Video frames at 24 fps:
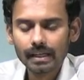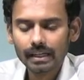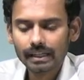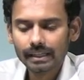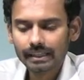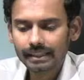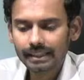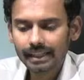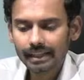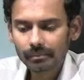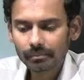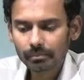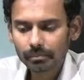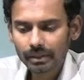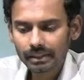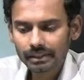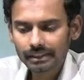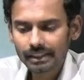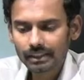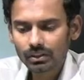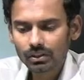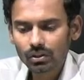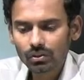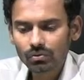
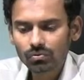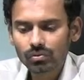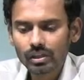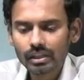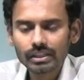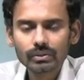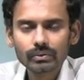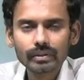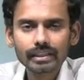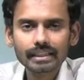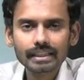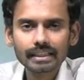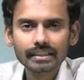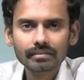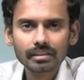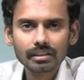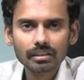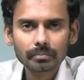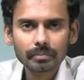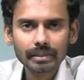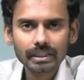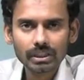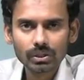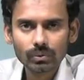10% of 120 will
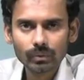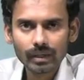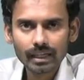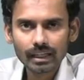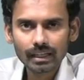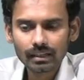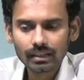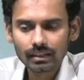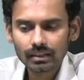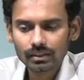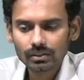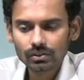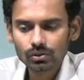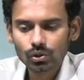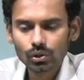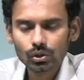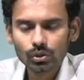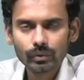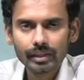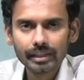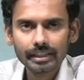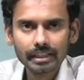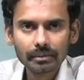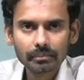be 12, so
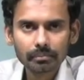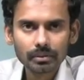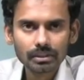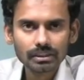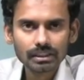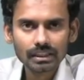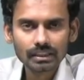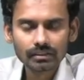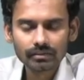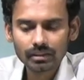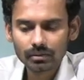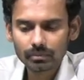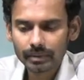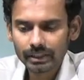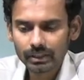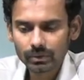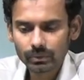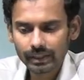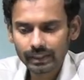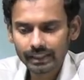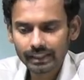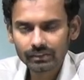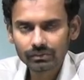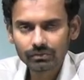20% will be
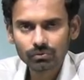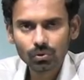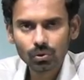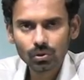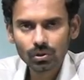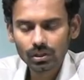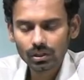24.